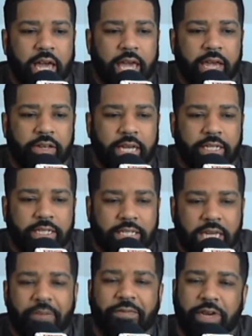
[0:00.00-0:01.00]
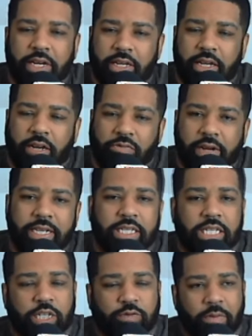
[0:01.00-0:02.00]
definitely a
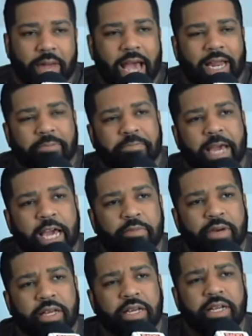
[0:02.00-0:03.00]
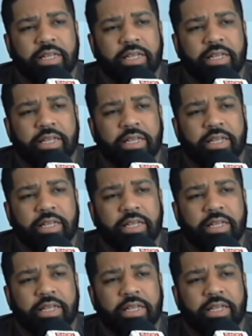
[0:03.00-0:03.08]
racist from Alabama,